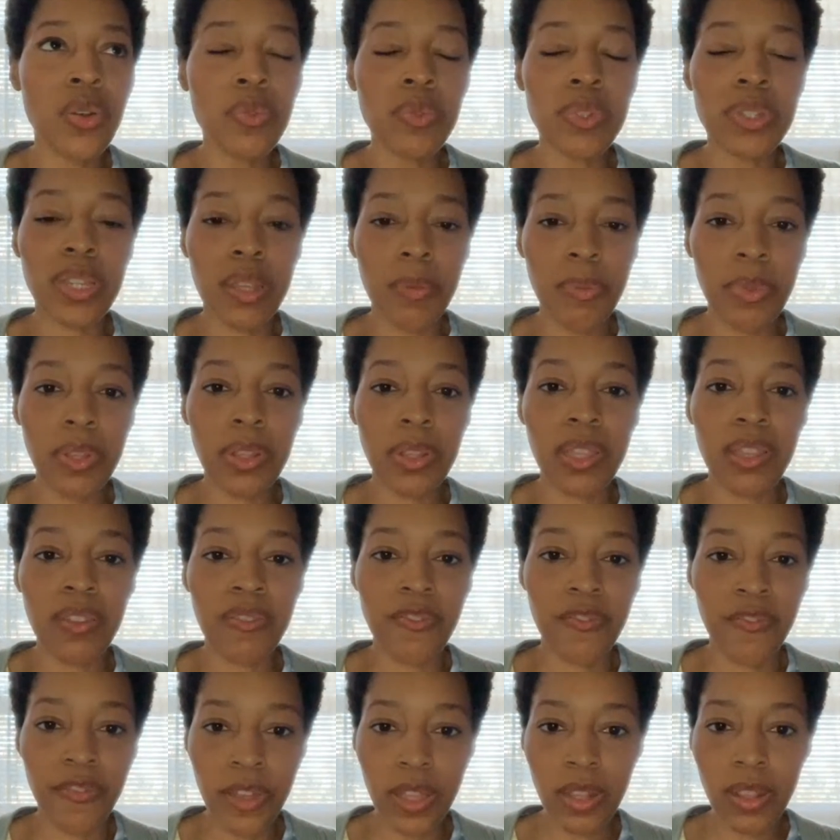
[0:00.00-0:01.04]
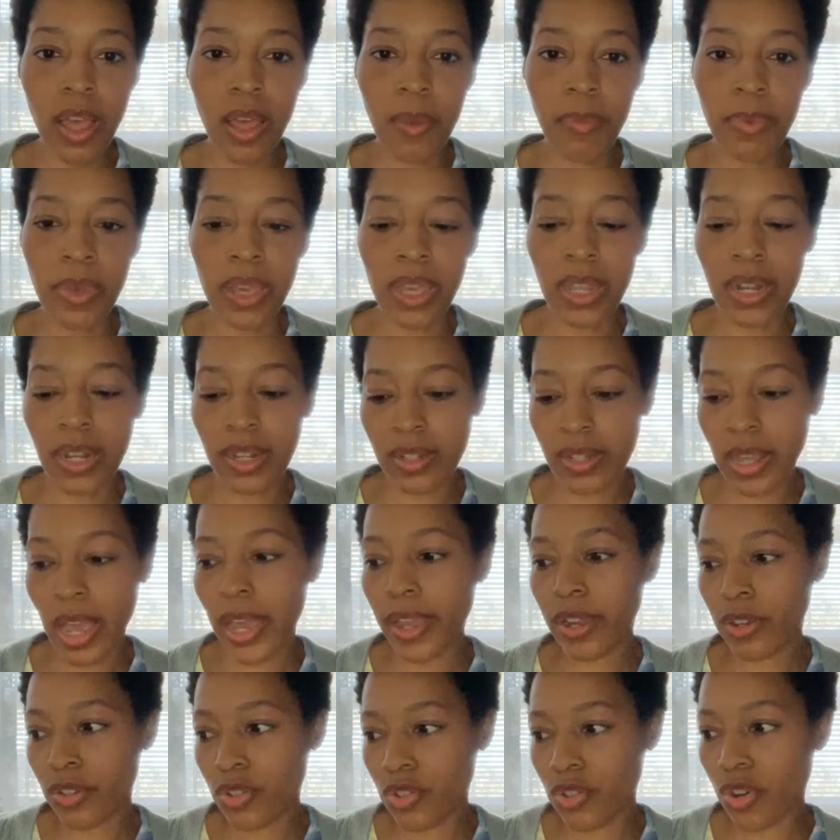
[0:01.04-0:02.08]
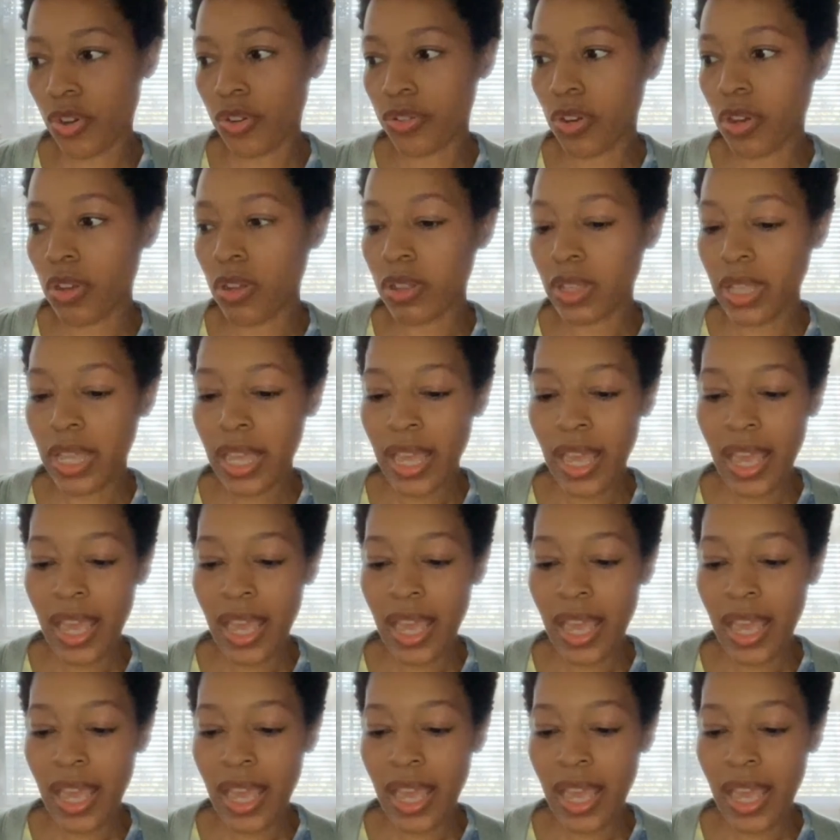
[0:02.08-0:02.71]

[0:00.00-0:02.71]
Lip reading: typically fill up an entire journal.